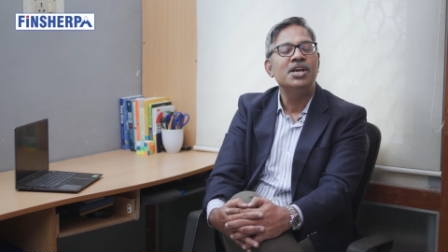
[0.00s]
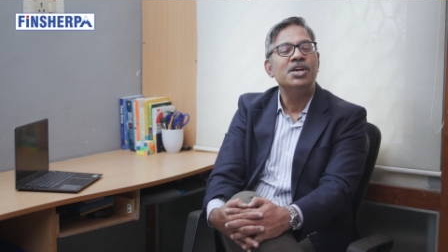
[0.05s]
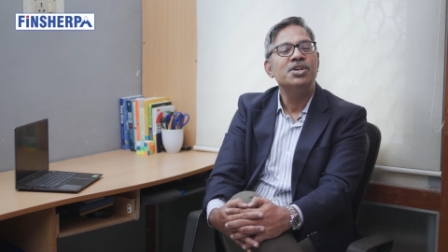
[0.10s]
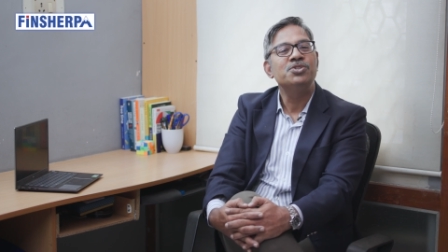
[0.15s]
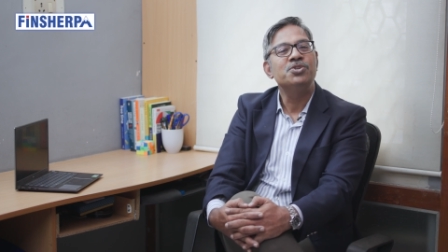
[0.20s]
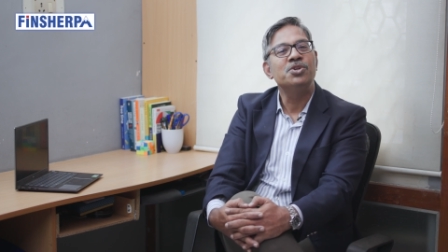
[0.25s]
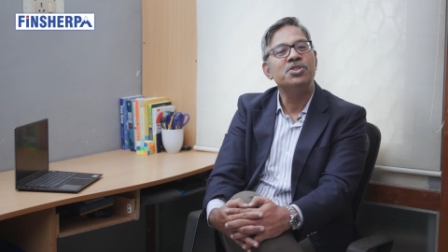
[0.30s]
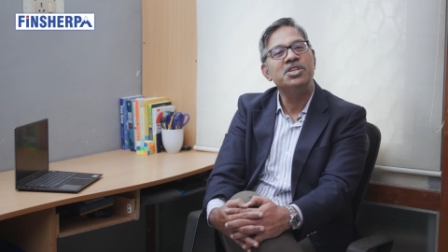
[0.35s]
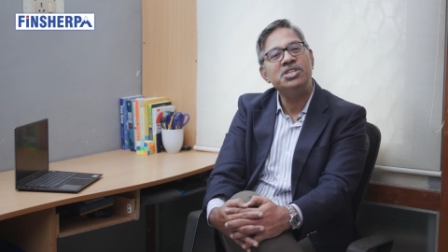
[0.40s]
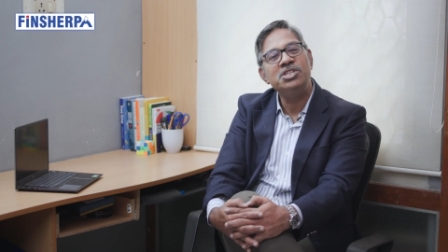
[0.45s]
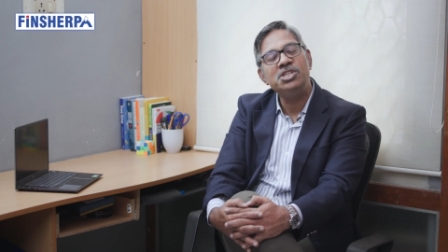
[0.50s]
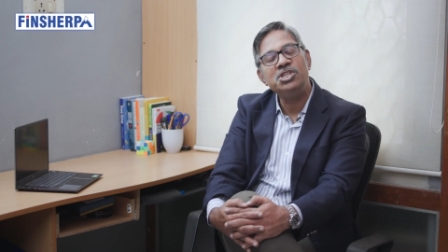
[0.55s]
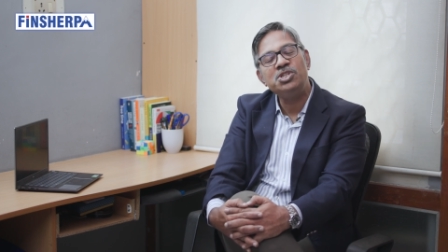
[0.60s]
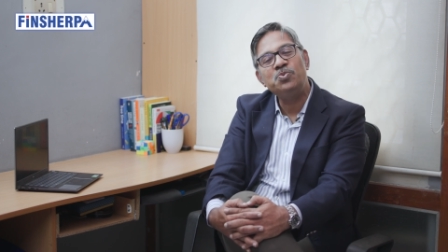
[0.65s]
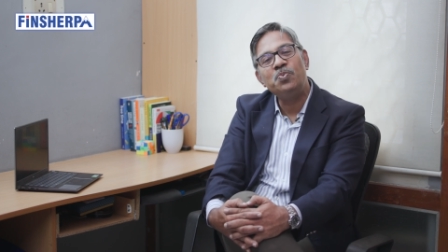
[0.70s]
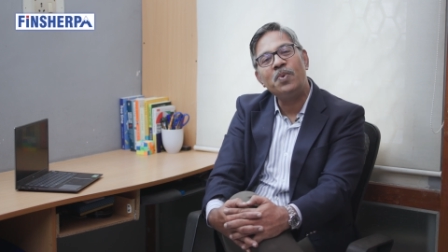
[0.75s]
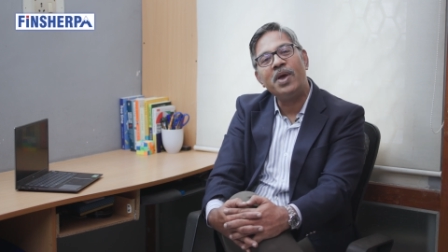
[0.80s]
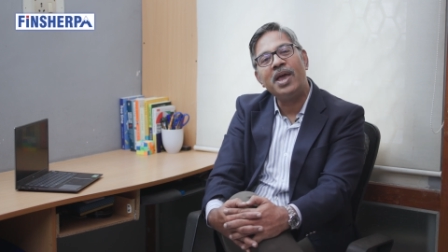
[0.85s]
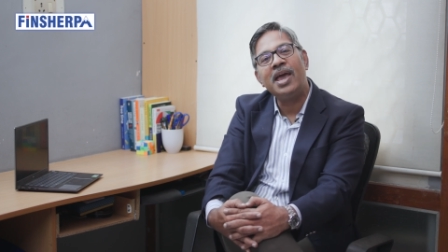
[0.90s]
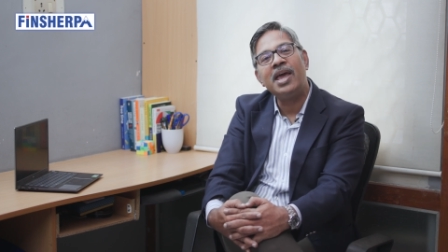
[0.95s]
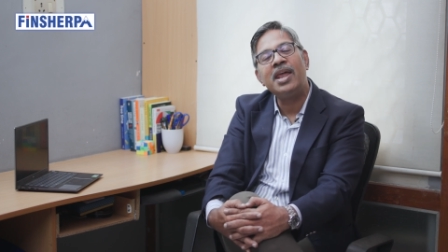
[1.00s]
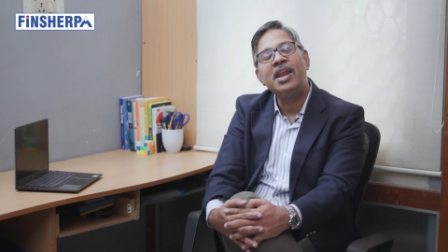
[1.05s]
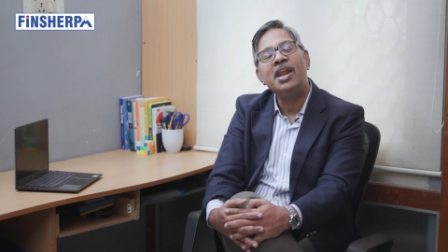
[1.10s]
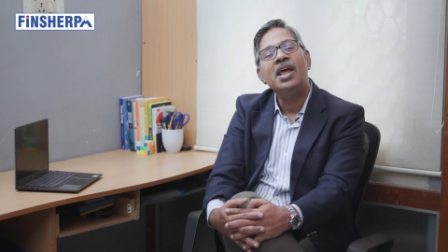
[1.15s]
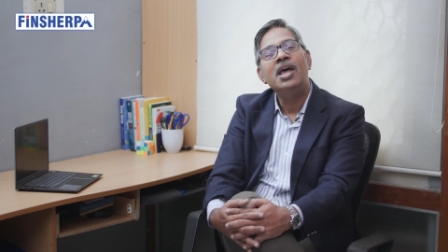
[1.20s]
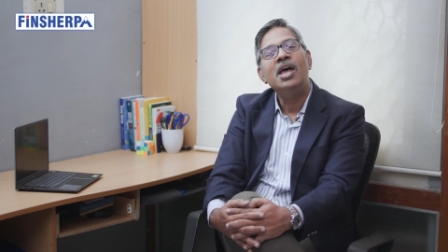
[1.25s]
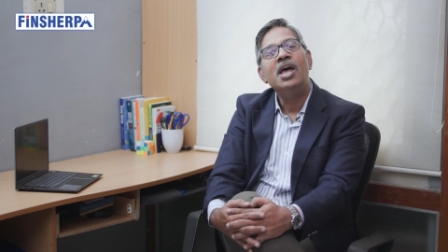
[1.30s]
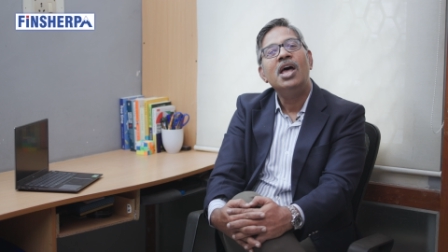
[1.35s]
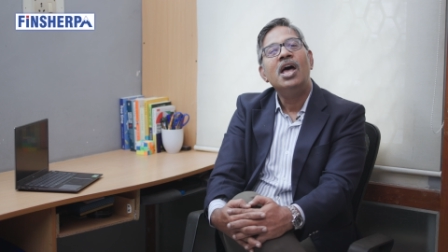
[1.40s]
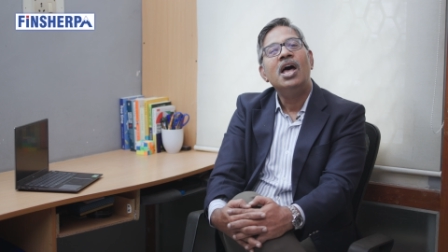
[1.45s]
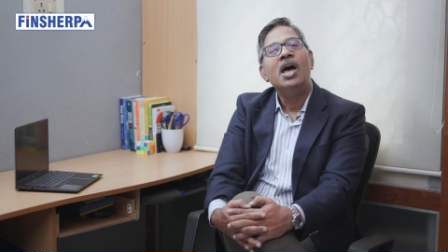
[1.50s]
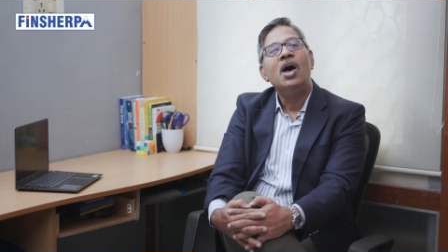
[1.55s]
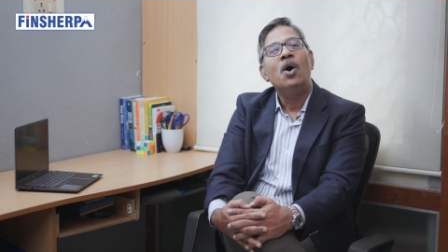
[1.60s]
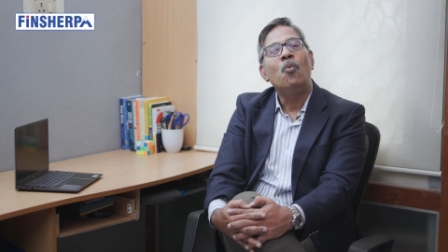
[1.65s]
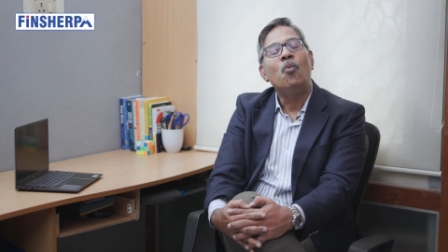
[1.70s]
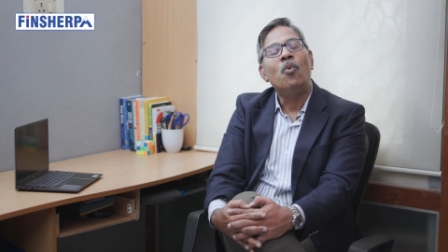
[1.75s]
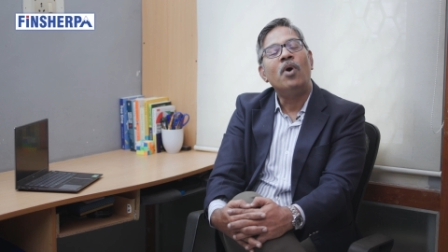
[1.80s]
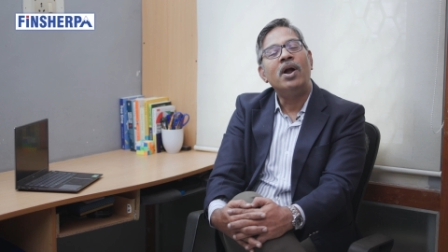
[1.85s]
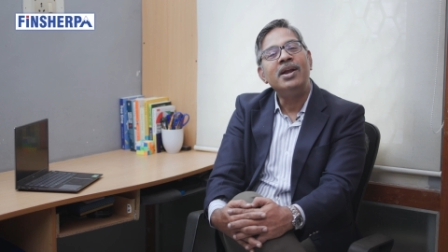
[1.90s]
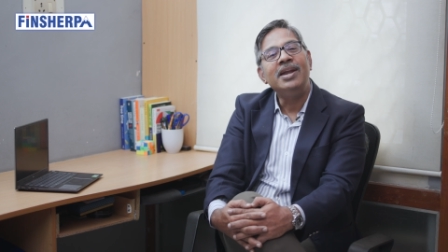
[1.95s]
So this is where
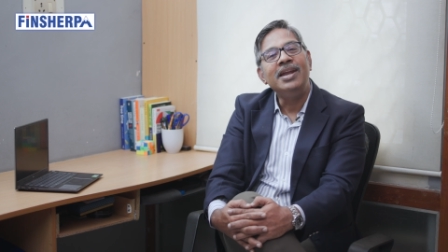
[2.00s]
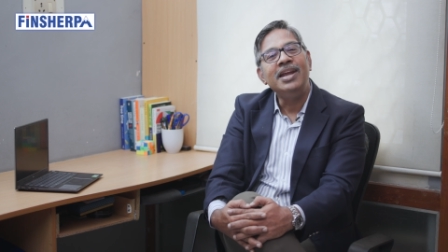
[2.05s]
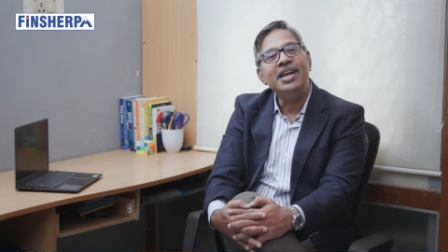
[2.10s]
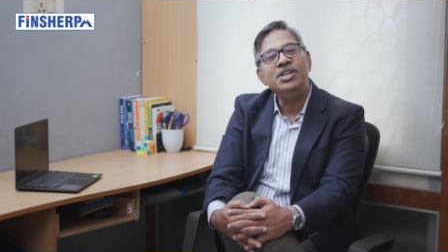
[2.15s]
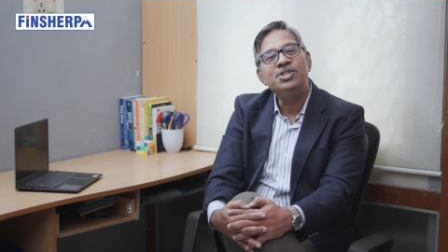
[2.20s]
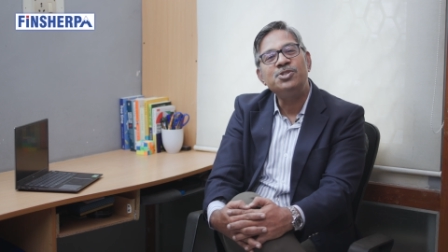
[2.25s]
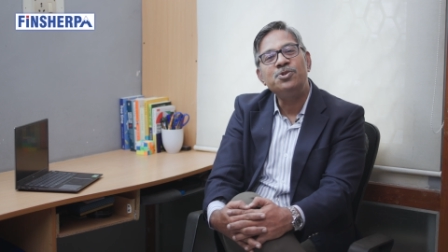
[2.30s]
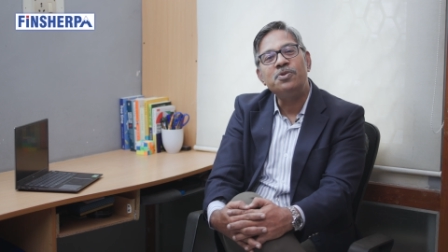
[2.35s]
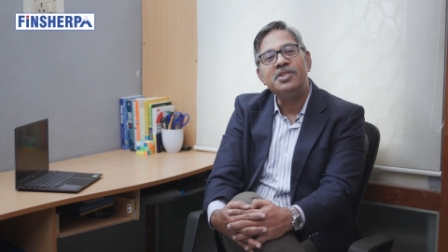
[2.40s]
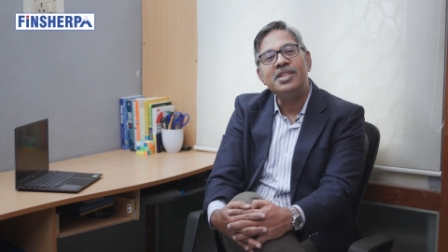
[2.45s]
one needs to